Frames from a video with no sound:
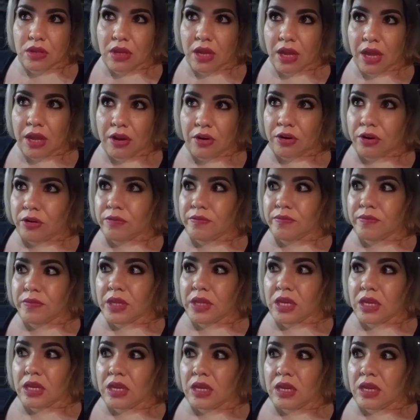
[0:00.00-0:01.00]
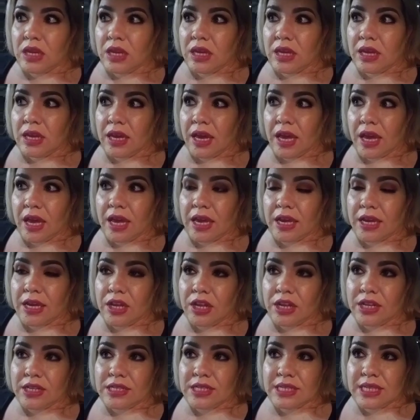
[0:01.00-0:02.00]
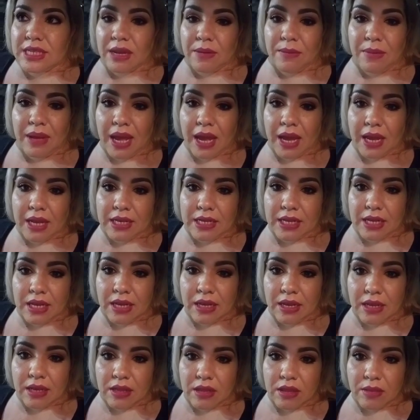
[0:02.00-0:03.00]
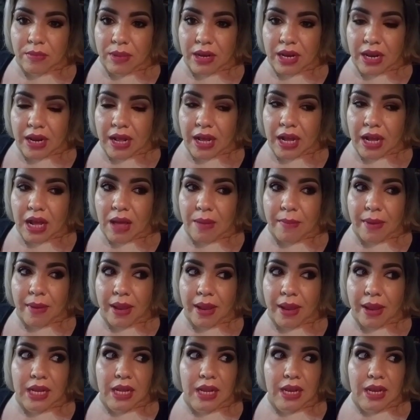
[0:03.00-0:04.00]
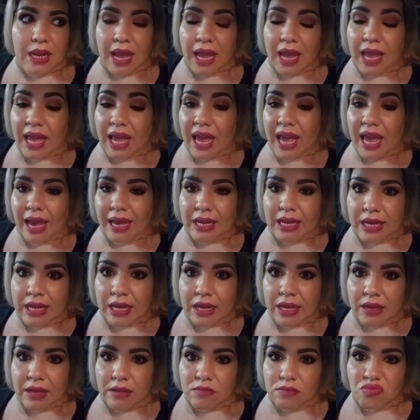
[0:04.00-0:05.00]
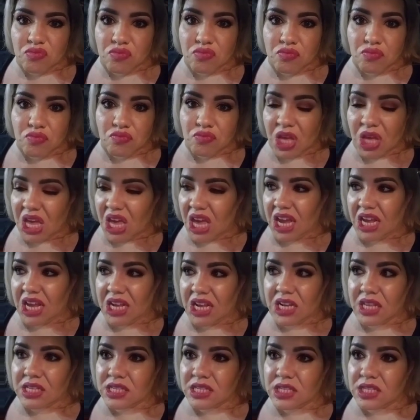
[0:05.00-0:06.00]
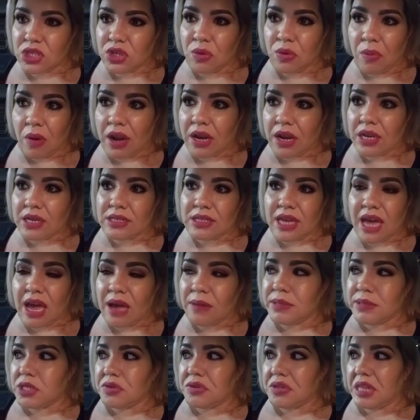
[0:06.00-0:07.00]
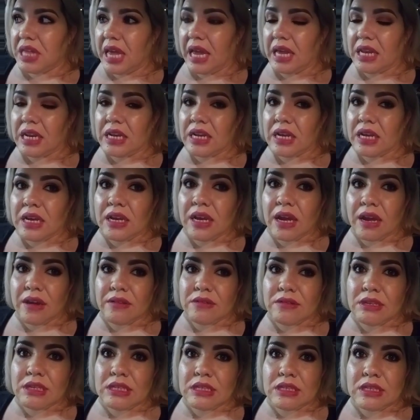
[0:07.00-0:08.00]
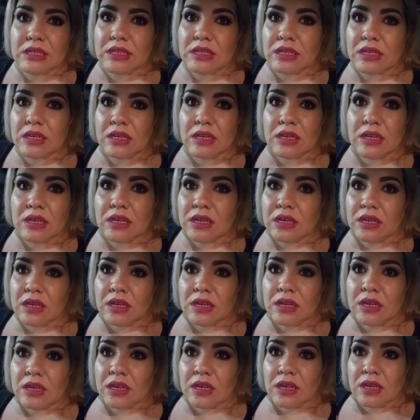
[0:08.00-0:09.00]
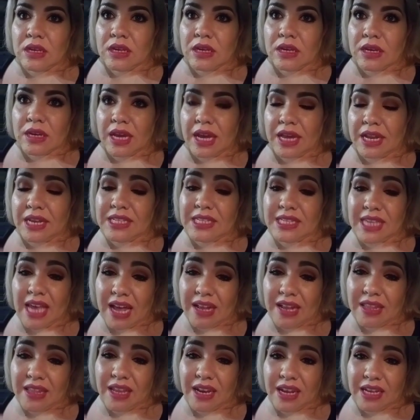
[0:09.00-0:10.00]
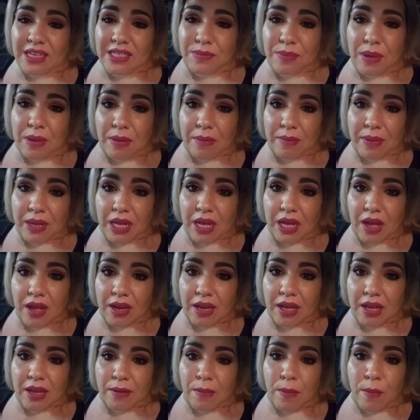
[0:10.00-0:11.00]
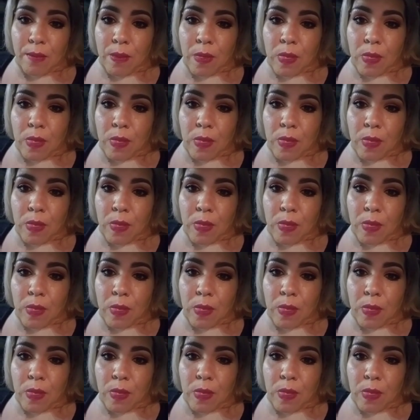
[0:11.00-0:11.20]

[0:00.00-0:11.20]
know. I couldn't stand behind it. The minute I got mine in, I hated it. Hated this new product. Absolutely hated it. I was kind of sad that I spent my money on it,